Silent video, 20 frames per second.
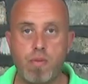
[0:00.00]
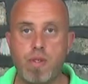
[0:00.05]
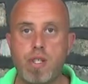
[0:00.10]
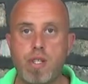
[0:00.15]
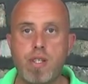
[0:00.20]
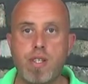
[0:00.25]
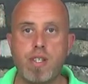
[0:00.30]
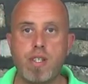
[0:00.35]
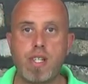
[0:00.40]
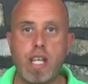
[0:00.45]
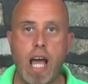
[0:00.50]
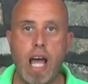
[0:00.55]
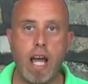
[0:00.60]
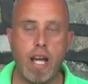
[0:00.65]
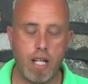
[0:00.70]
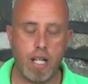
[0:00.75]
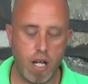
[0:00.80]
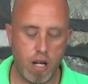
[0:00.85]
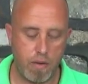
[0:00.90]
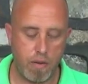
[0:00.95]
which is
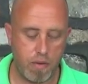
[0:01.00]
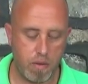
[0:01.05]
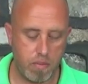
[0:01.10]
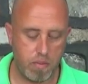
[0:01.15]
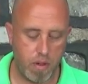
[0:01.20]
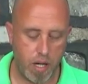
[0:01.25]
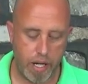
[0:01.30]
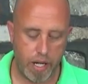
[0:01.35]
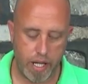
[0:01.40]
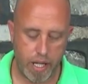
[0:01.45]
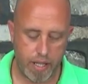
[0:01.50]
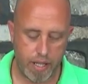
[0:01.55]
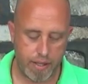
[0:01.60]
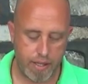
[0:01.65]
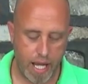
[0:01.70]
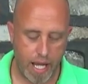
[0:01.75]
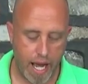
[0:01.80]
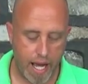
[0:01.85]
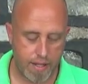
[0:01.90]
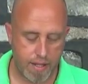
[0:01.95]
scattered over my
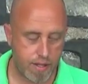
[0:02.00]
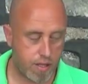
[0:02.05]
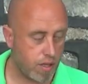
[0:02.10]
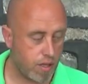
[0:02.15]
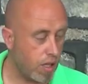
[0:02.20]
desk.